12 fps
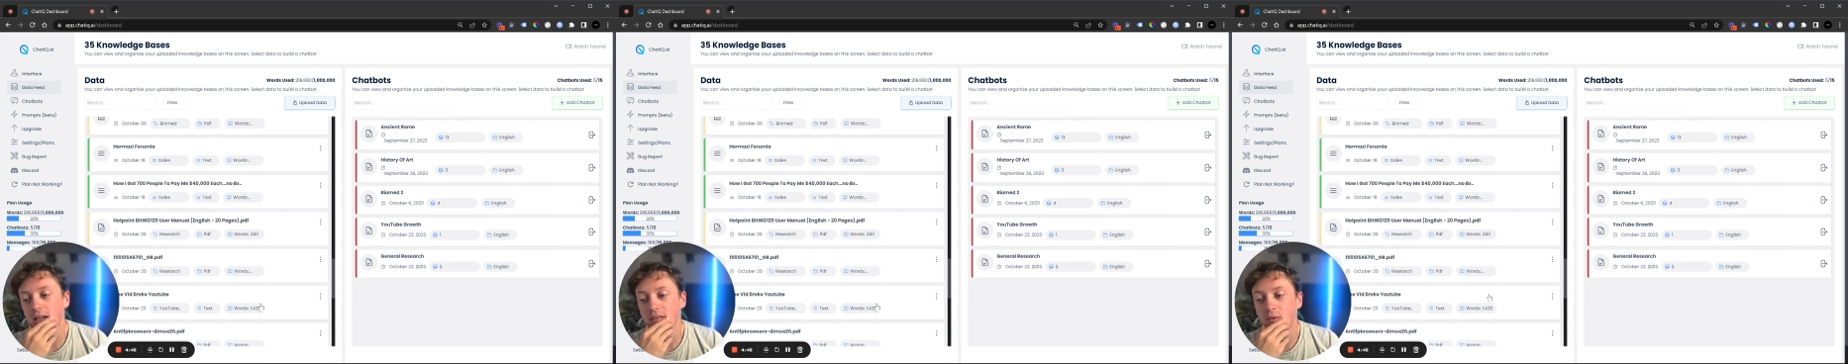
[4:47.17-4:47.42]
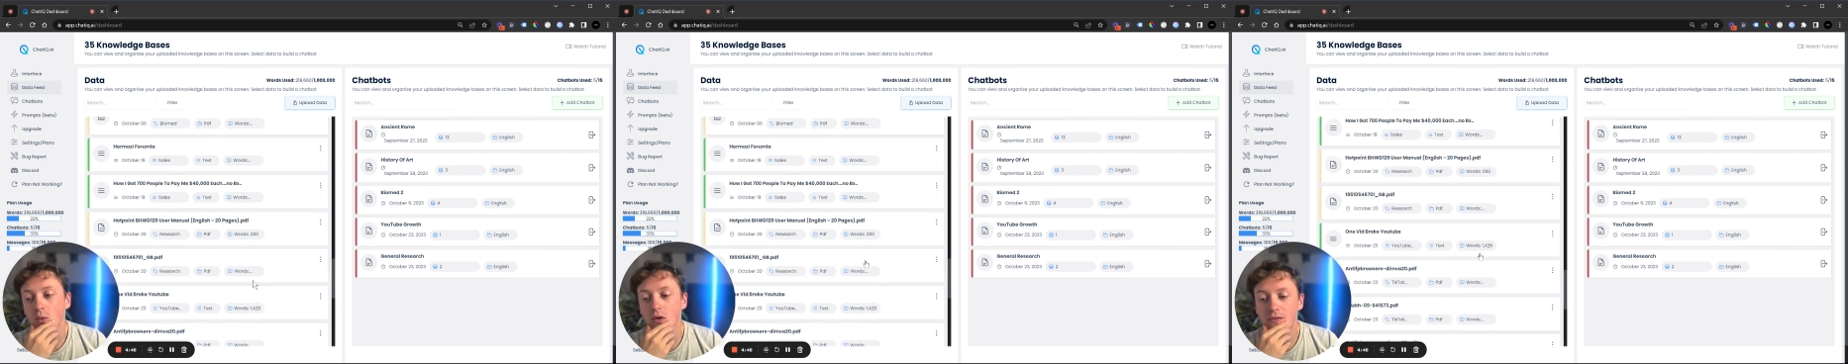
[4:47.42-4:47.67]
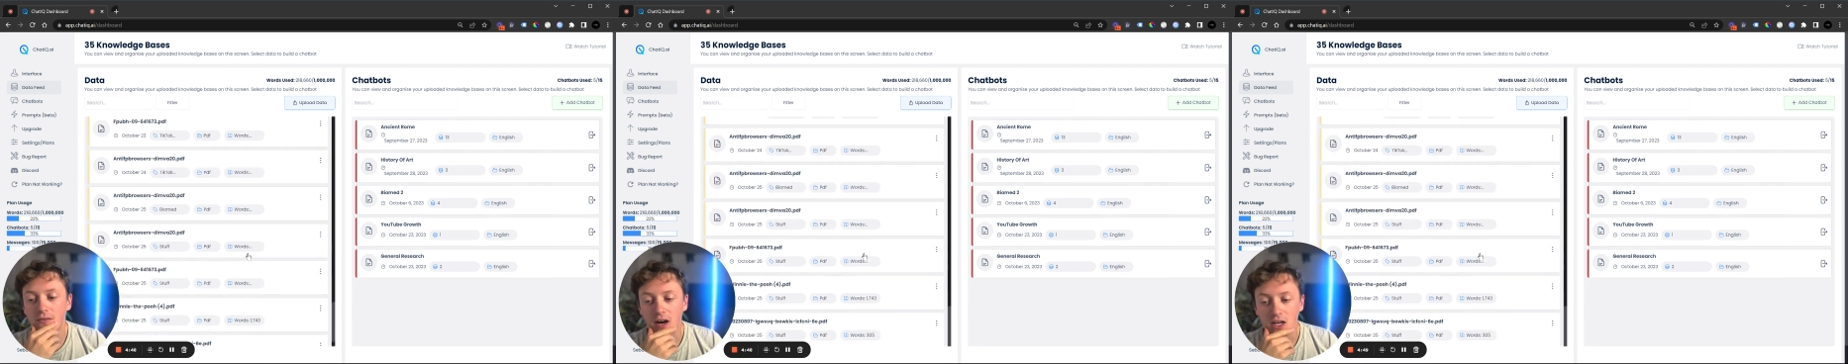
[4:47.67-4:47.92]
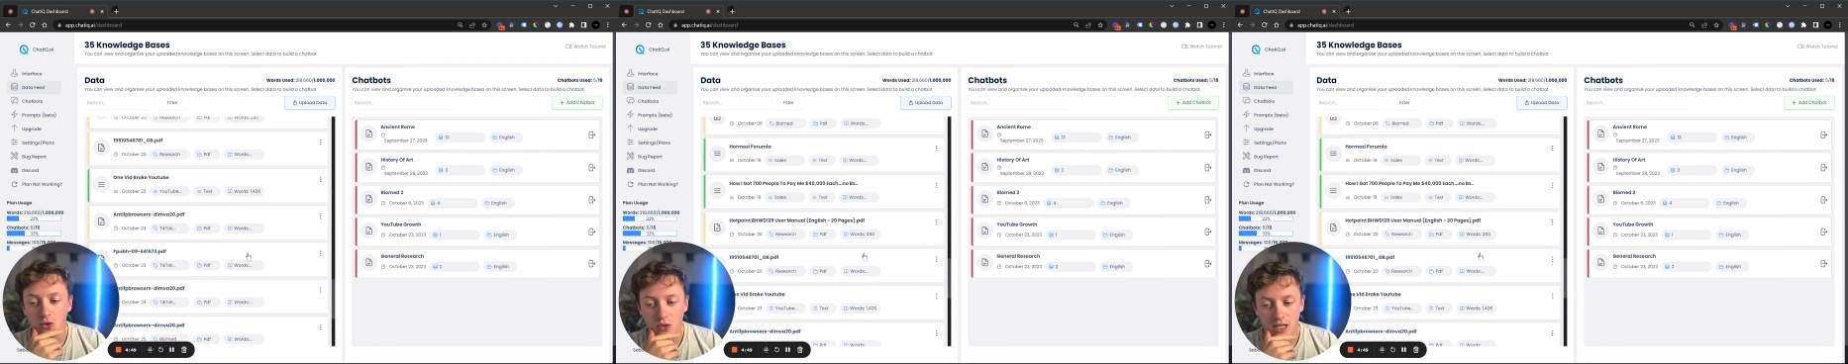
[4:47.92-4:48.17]
if you want to
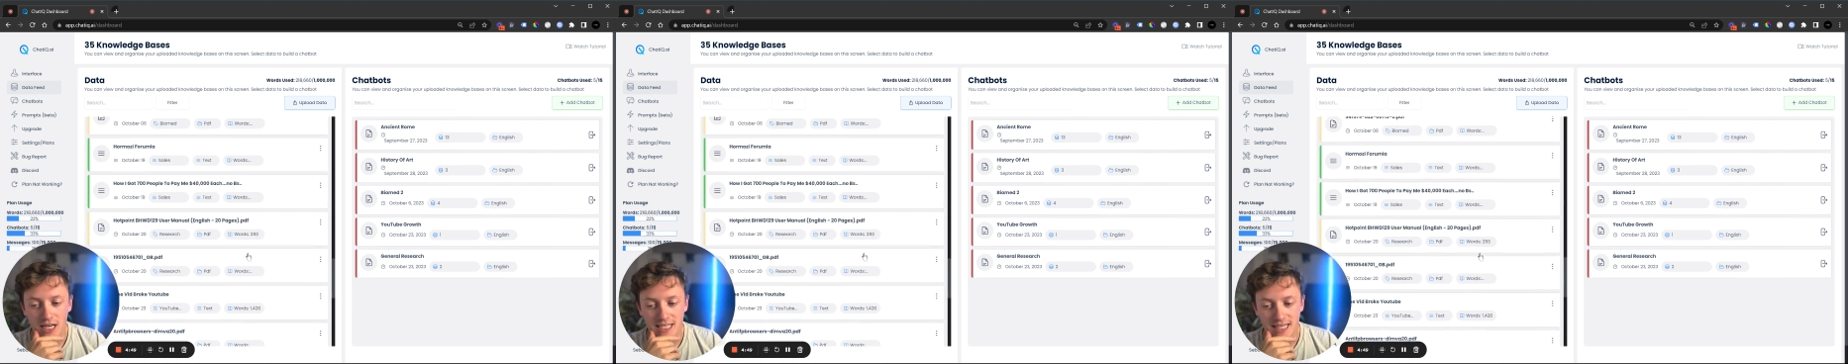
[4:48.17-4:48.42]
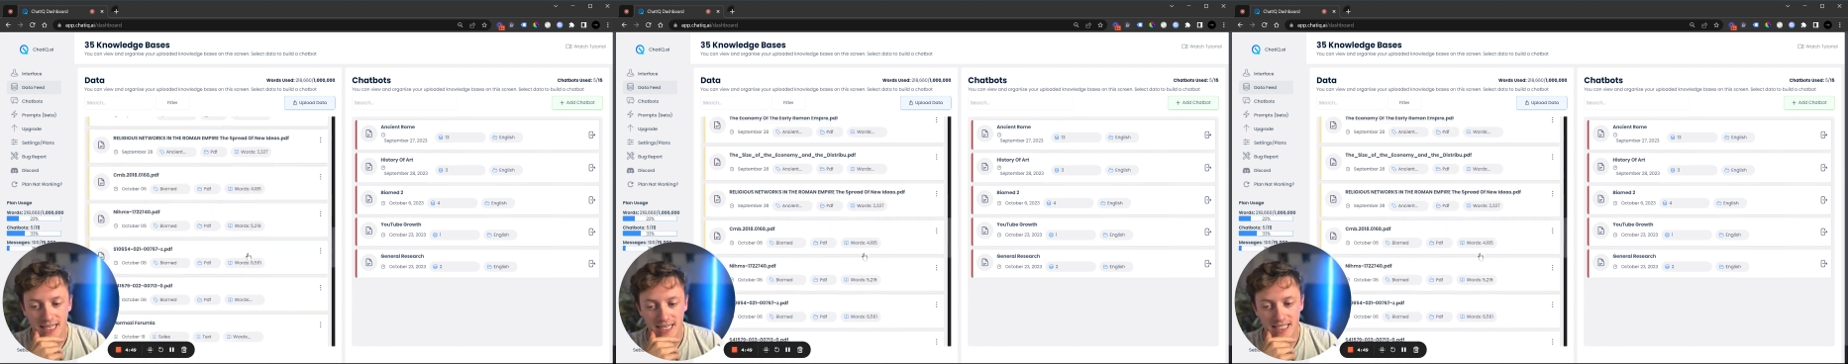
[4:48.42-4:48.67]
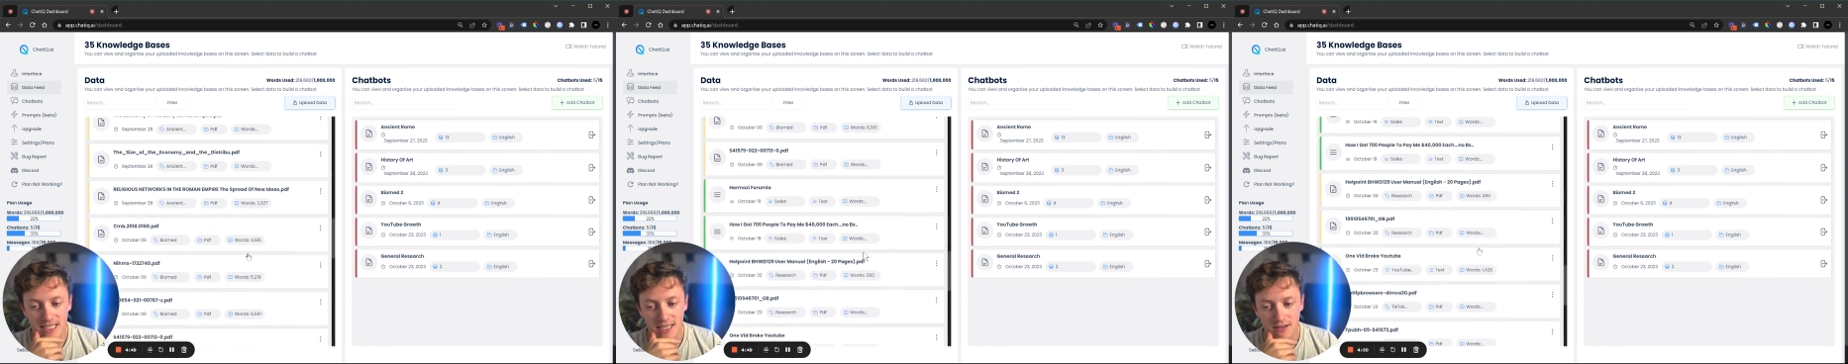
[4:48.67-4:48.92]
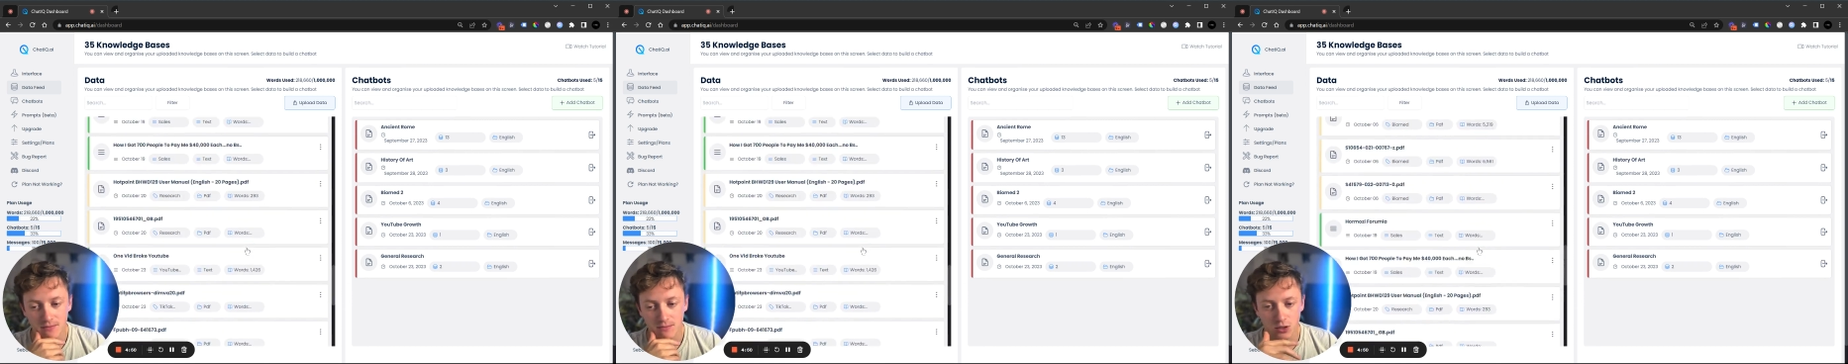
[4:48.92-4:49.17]
find your data easily,